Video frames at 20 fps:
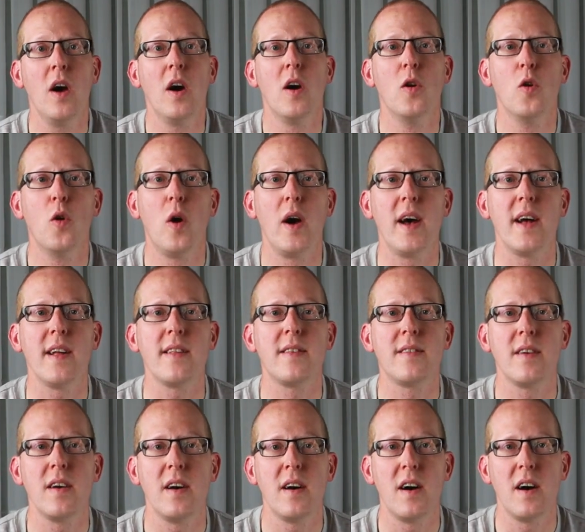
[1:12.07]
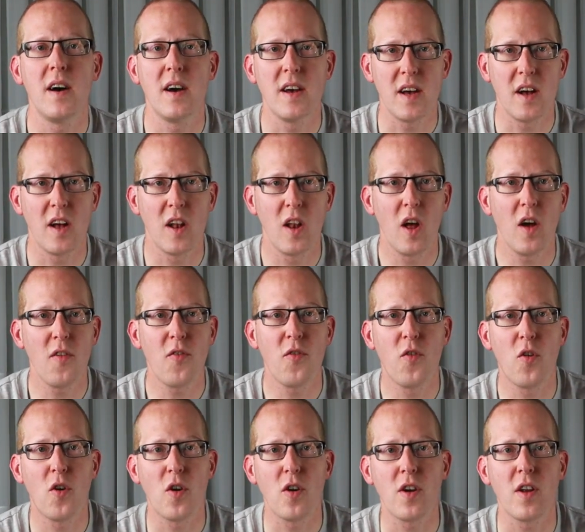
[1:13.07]
who had a love
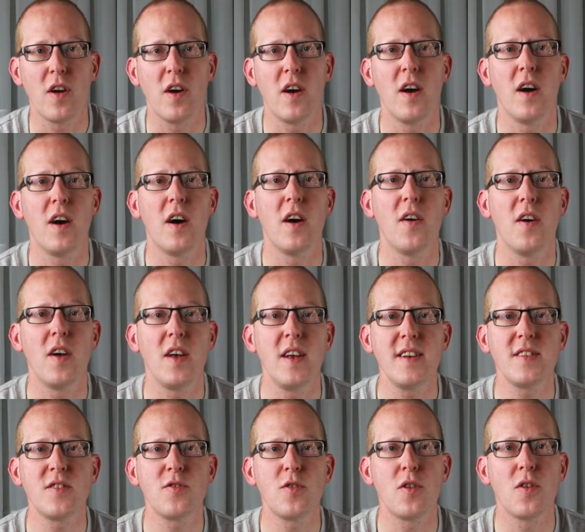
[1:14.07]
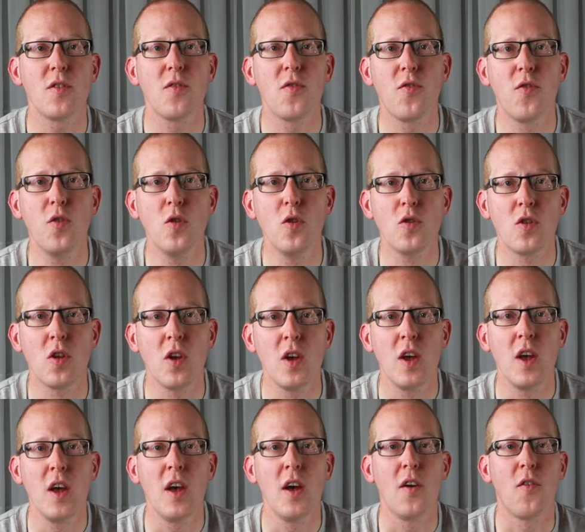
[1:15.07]
for the Eastern food
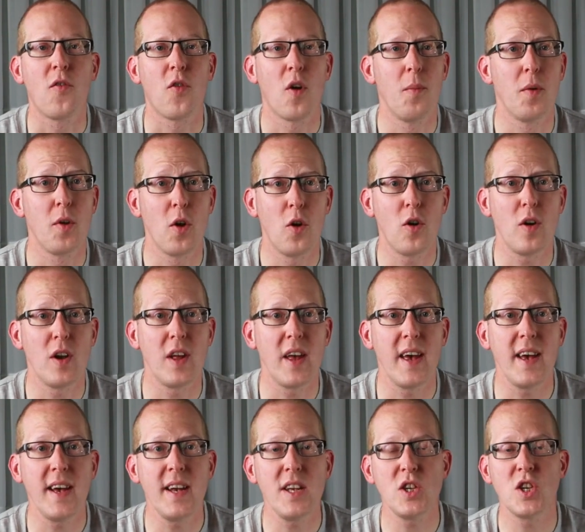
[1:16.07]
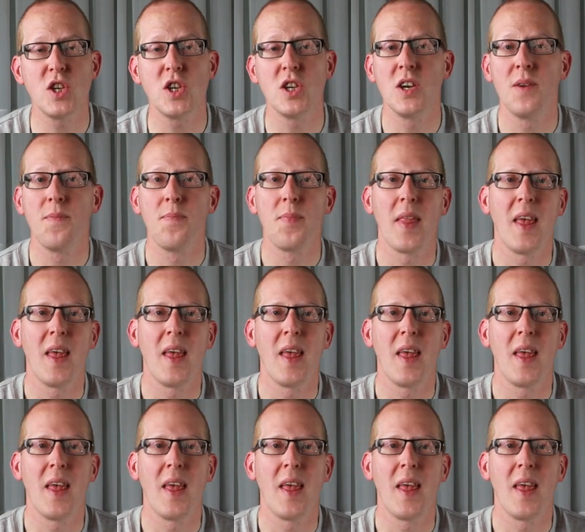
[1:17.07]
from an early age.